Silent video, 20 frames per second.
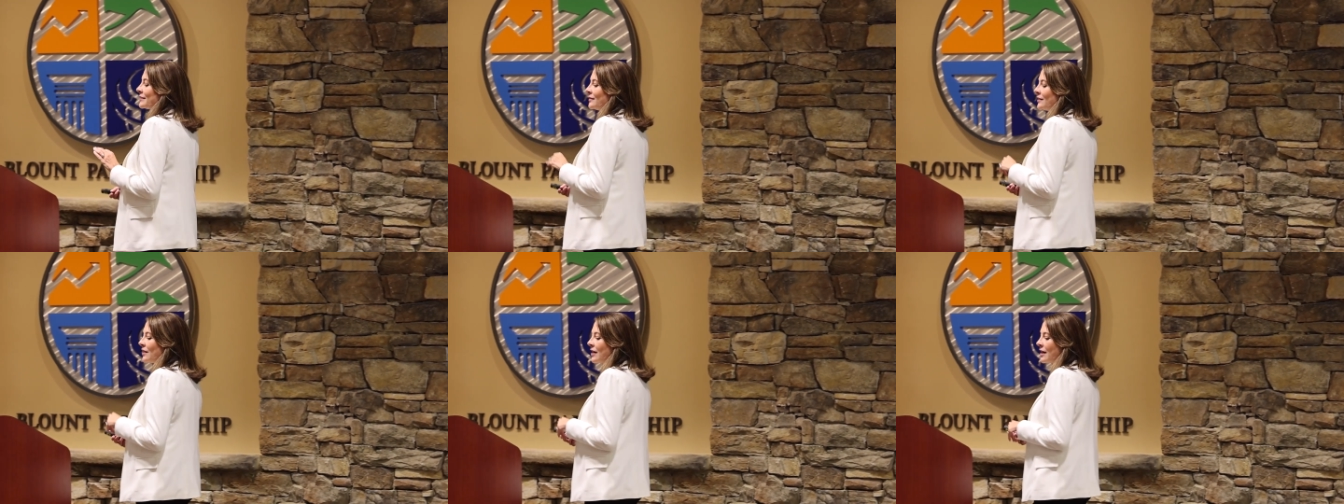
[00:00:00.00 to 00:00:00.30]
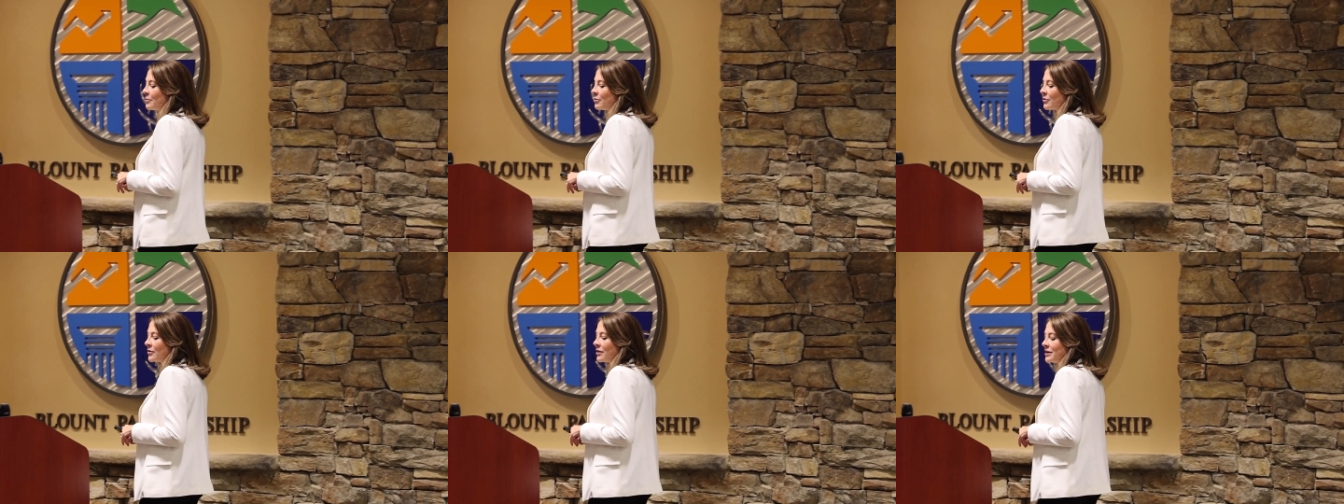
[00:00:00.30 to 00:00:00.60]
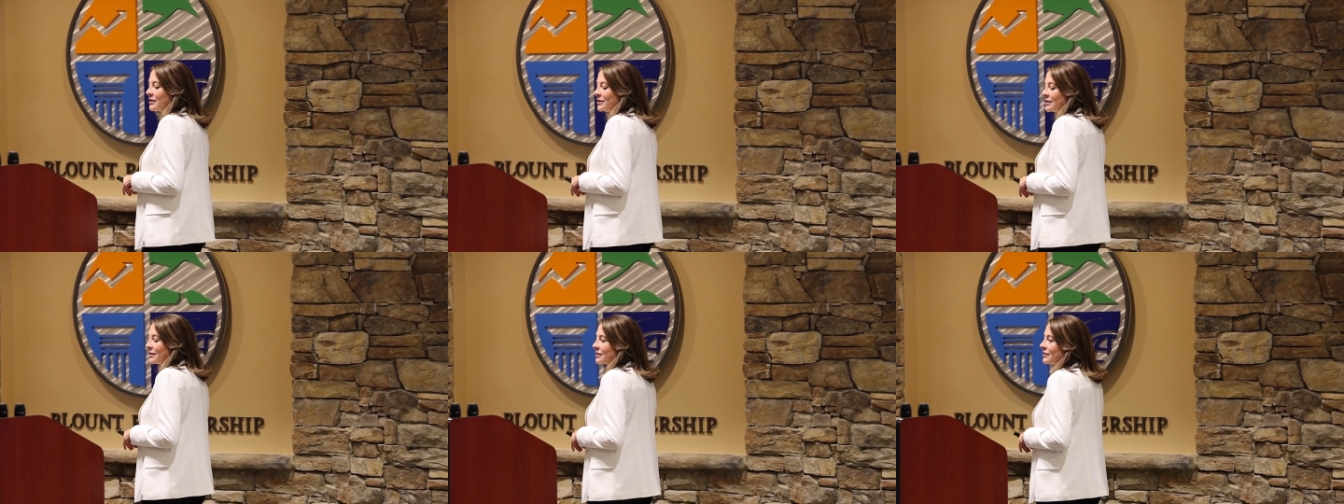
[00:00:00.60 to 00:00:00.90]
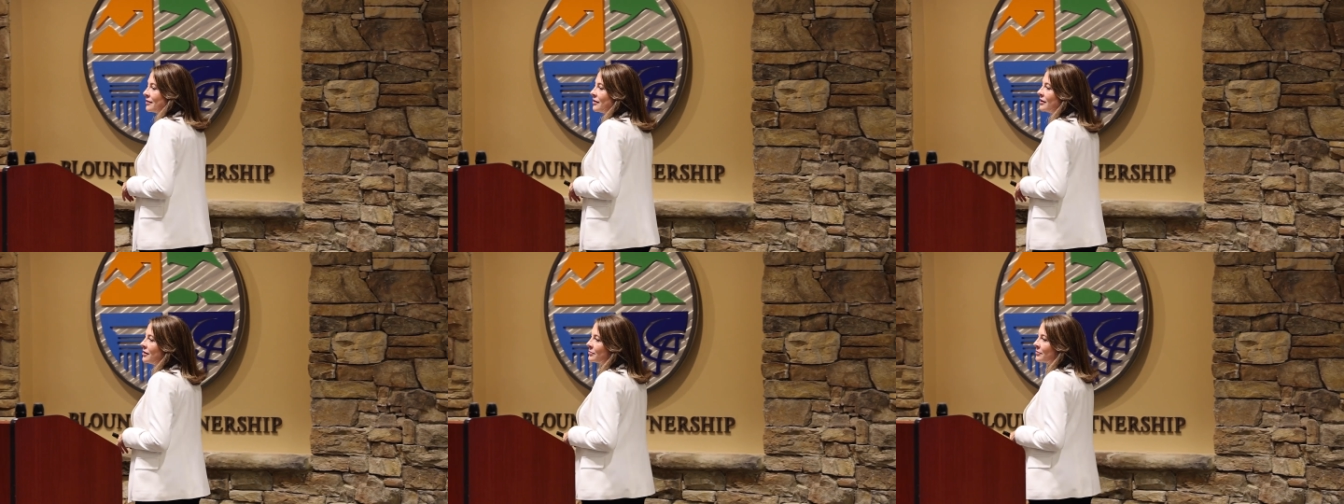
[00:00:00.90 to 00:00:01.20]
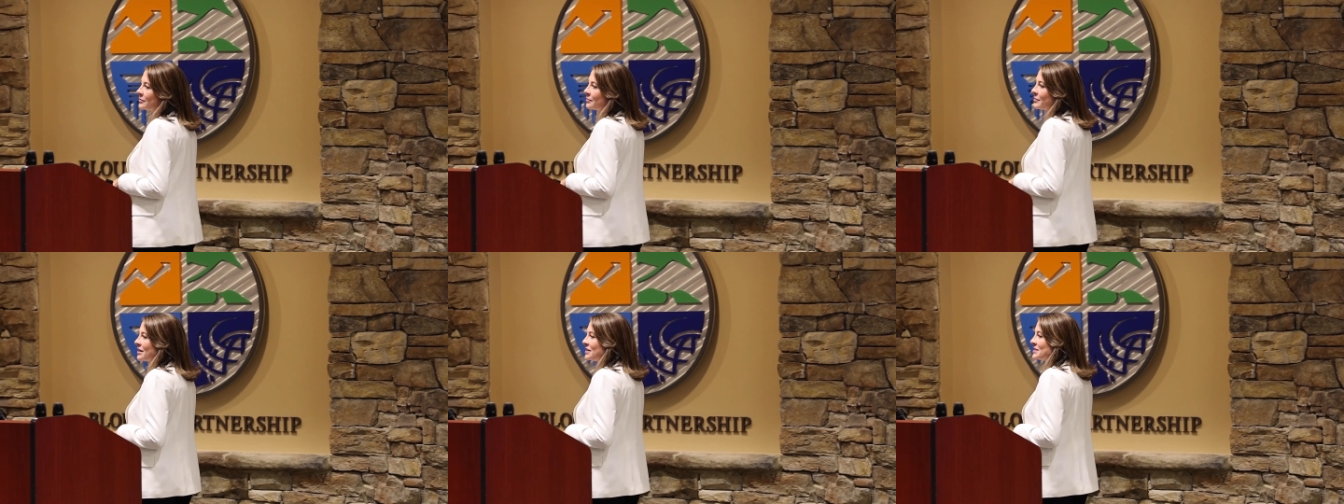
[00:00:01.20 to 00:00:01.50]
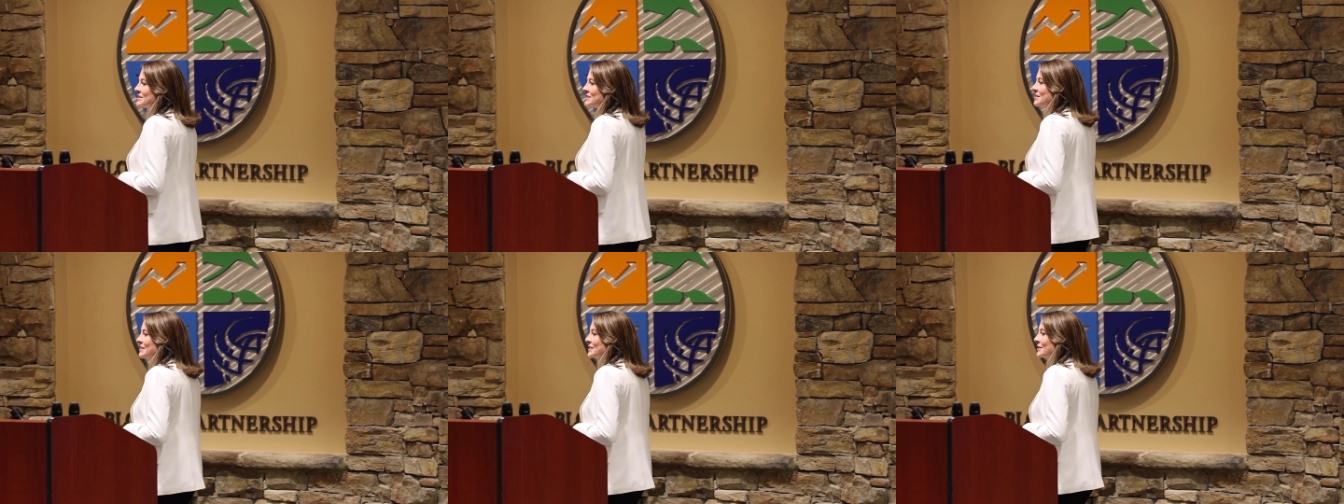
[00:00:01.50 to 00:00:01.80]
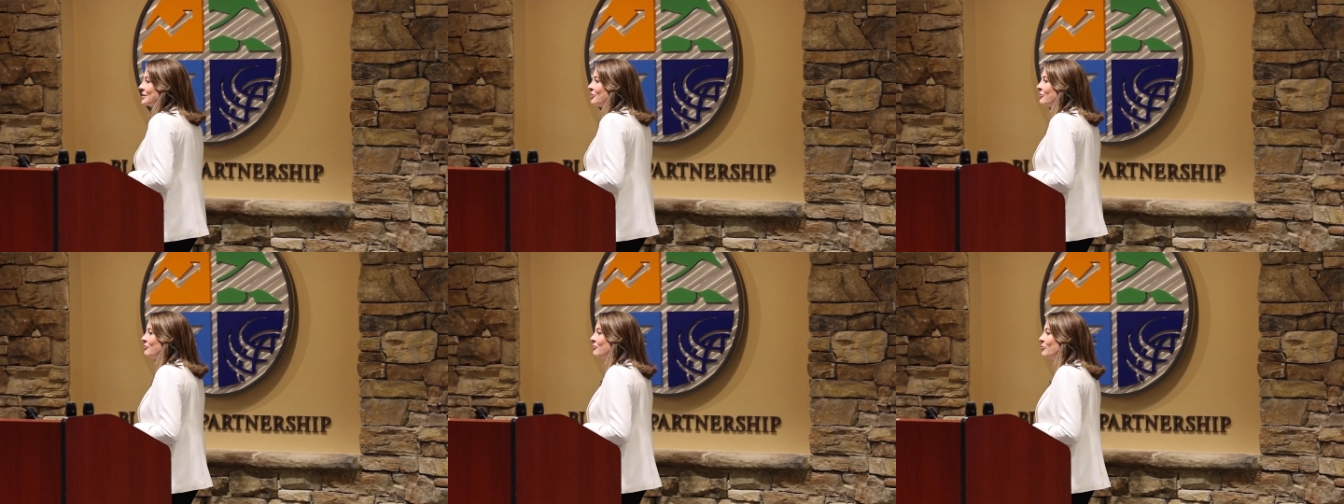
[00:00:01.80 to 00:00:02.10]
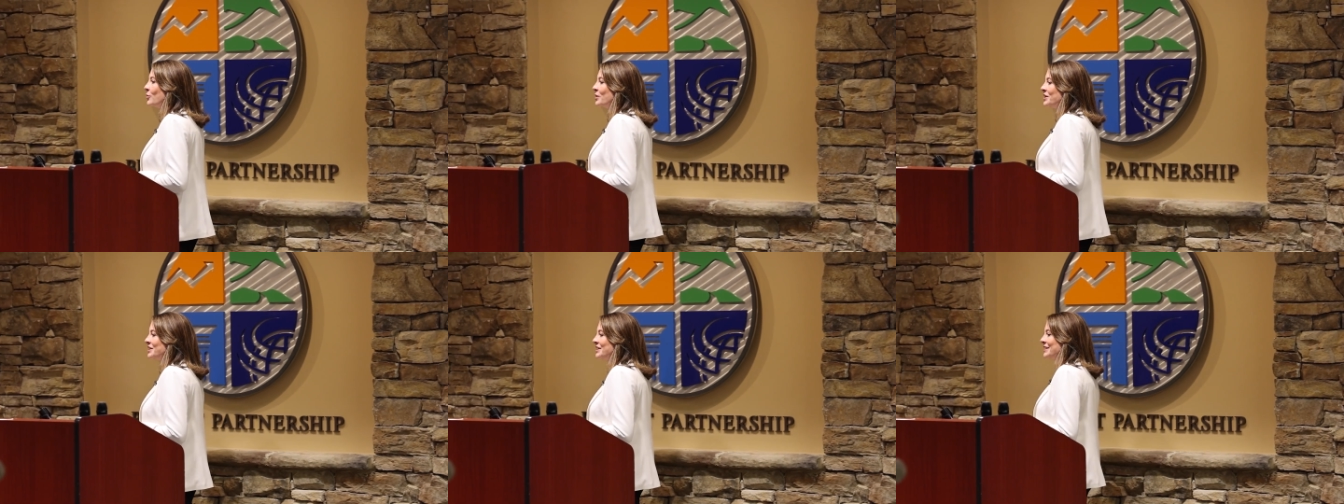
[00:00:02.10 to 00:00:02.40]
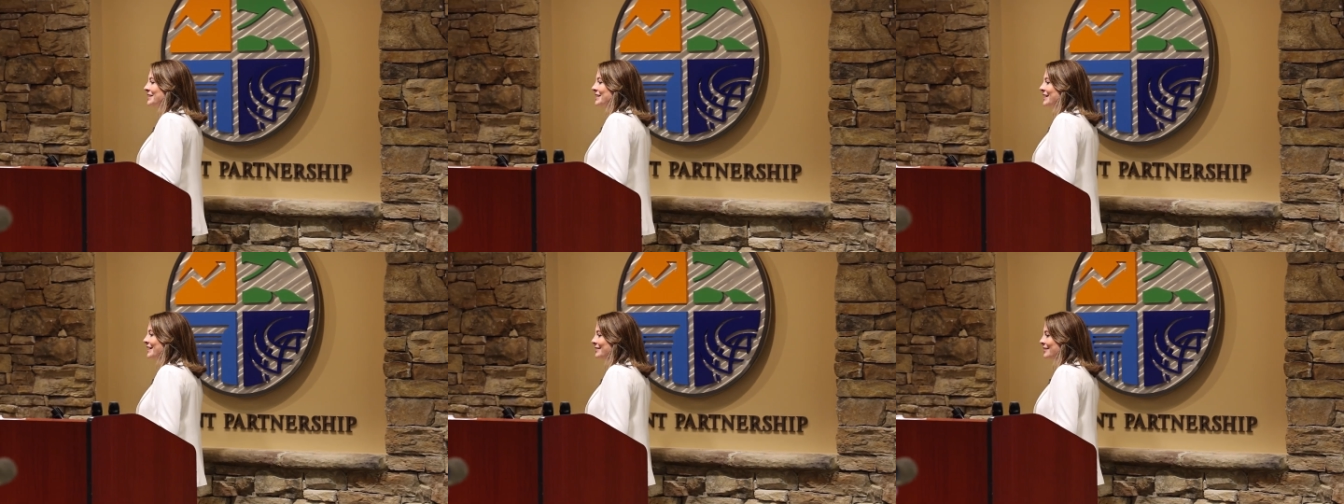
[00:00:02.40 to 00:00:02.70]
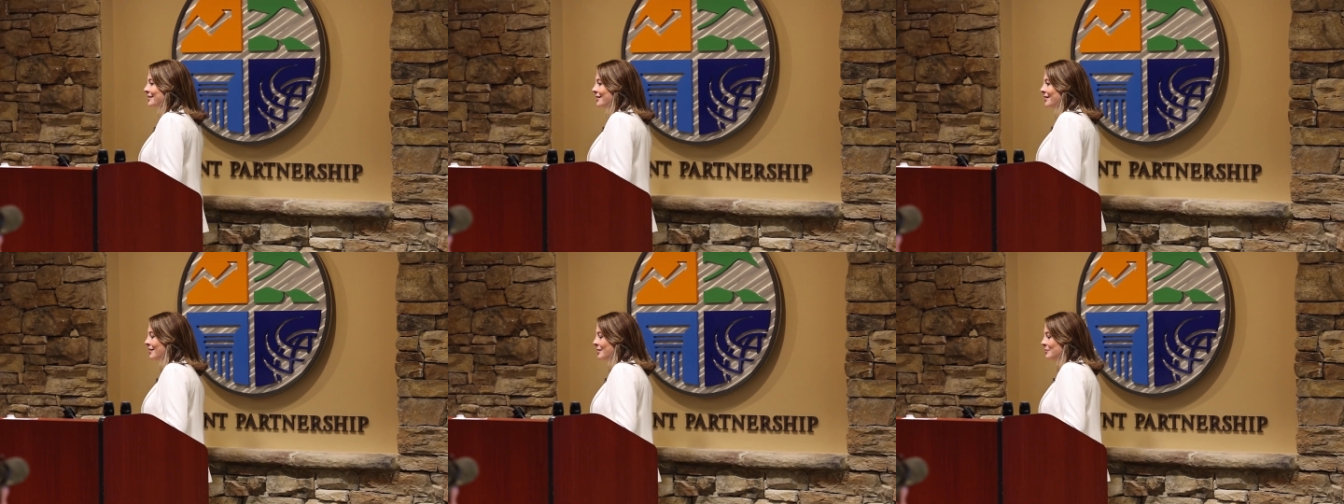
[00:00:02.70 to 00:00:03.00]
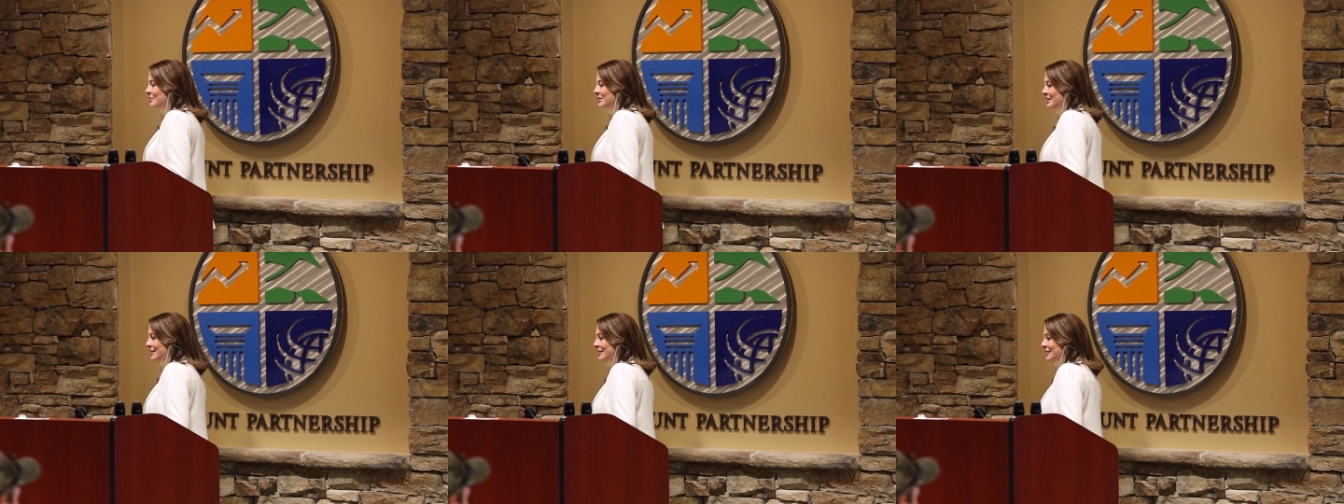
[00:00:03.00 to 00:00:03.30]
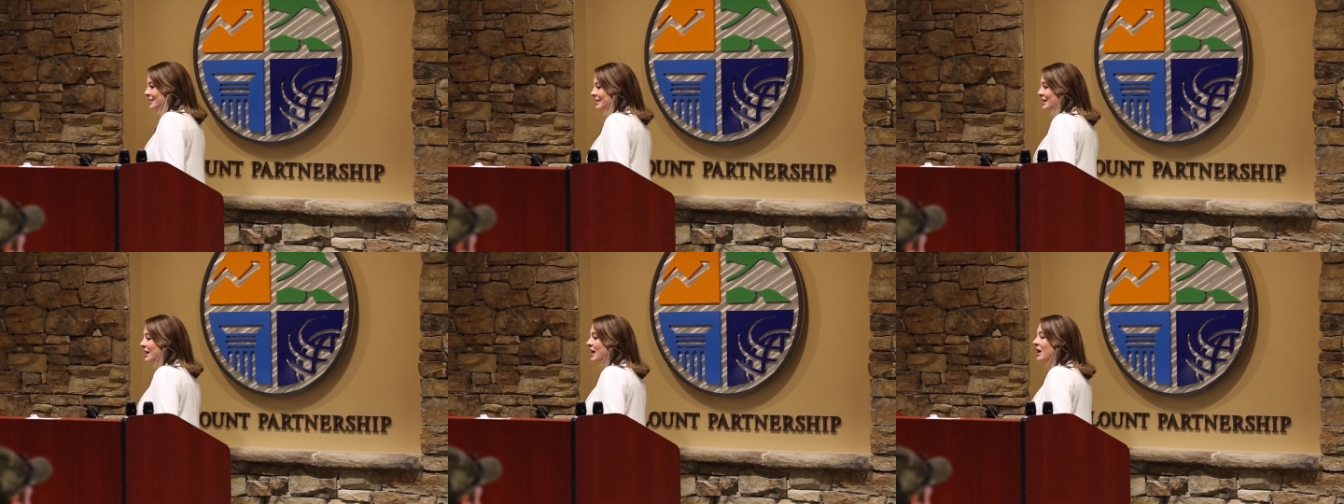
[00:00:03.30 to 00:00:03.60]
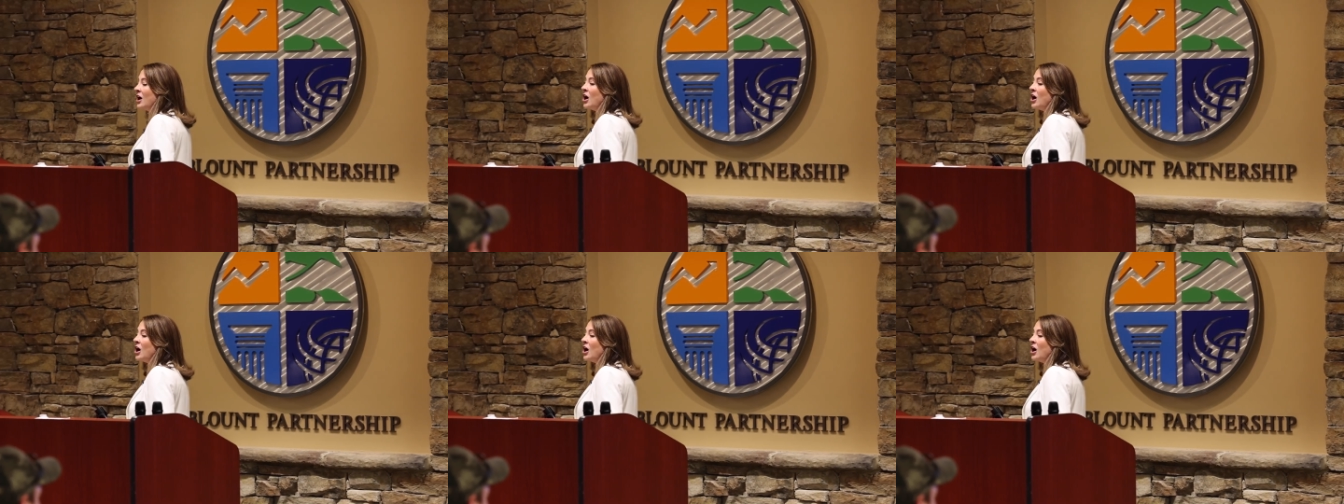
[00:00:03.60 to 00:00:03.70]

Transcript: collaborating, compromising, avoiding, and accommodating,